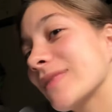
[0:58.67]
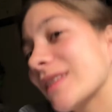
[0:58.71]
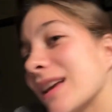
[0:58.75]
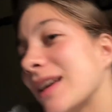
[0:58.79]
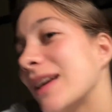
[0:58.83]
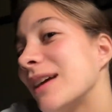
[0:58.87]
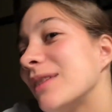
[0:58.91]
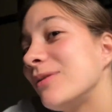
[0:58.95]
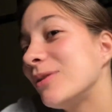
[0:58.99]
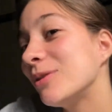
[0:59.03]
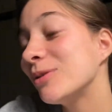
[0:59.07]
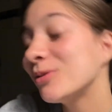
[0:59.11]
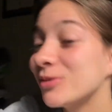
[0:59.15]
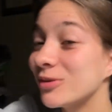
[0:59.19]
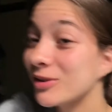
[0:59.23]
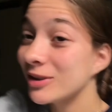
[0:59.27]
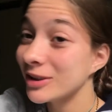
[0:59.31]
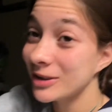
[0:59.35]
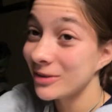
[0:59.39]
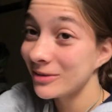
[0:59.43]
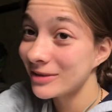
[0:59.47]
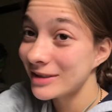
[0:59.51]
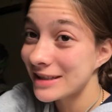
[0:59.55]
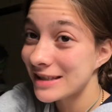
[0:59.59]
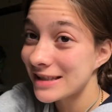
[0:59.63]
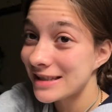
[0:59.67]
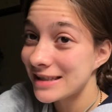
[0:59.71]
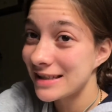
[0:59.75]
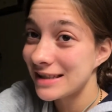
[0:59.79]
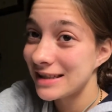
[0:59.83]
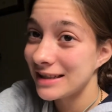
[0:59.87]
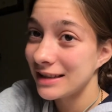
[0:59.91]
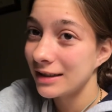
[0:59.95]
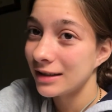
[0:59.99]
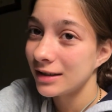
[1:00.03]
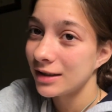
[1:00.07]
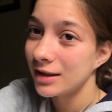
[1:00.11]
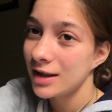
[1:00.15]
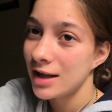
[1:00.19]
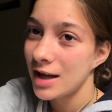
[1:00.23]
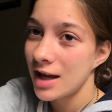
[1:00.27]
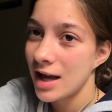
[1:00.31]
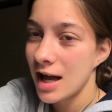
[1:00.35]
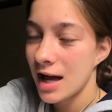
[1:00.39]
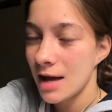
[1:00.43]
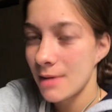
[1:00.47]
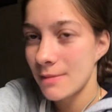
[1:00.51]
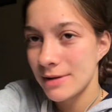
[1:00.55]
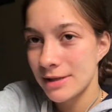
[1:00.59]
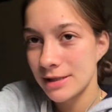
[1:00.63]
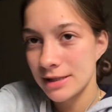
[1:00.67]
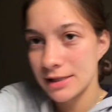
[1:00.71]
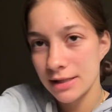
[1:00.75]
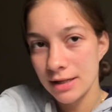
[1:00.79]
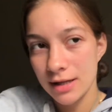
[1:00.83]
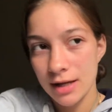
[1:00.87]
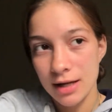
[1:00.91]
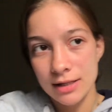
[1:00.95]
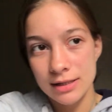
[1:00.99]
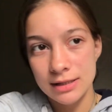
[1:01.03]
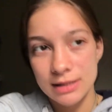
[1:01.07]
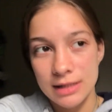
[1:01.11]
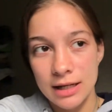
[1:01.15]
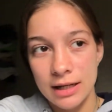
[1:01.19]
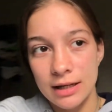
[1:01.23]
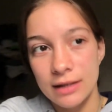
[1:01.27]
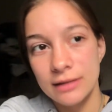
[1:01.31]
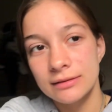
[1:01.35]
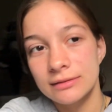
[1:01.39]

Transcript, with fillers: if you really want to see amazing content